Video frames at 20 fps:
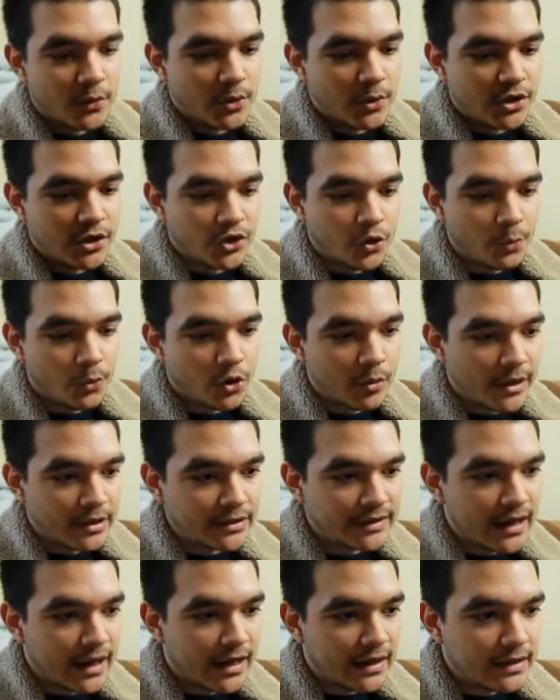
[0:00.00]
to know more about
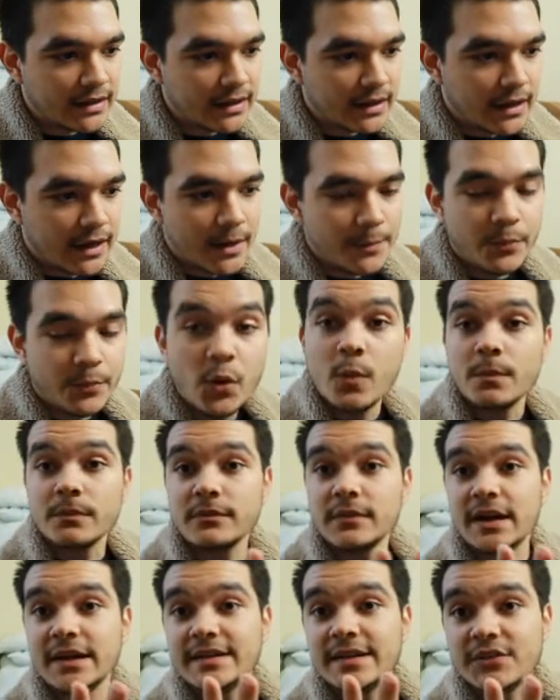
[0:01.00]
that, and boom,
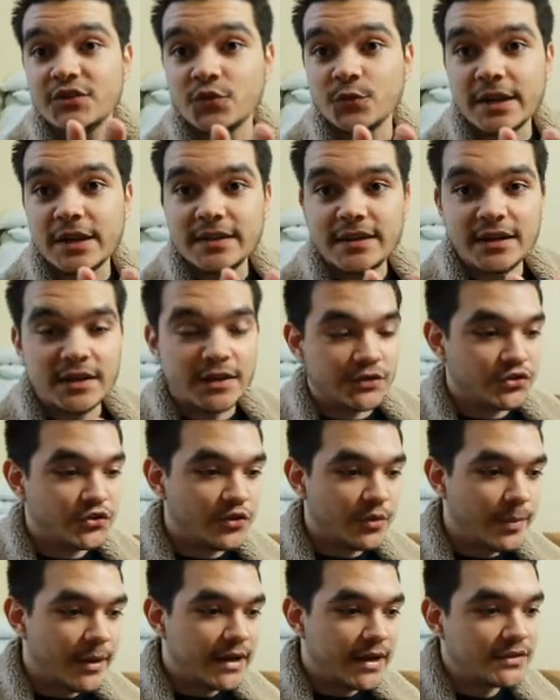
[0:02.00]
it takes you right there to the
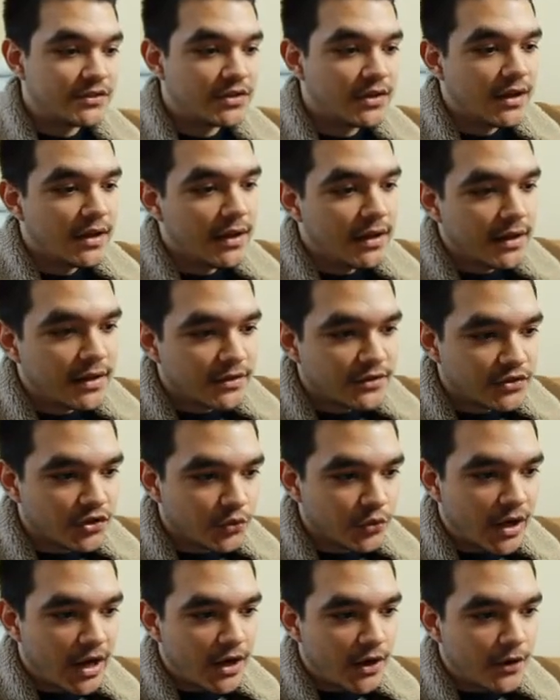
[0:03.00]
page. So
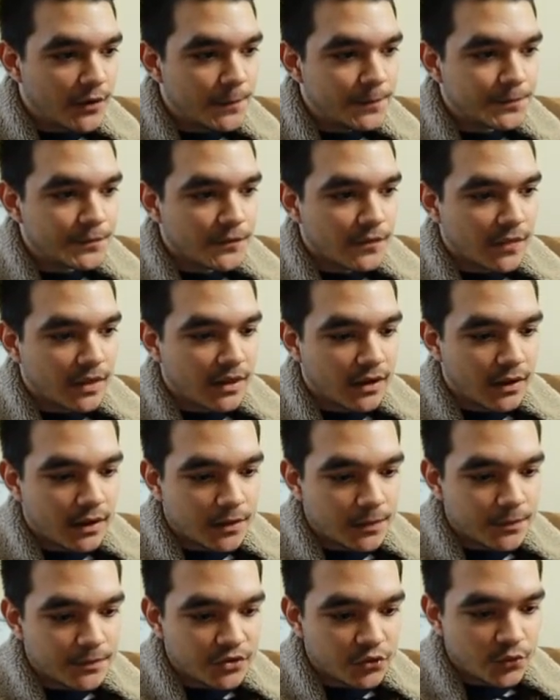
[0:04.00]
now you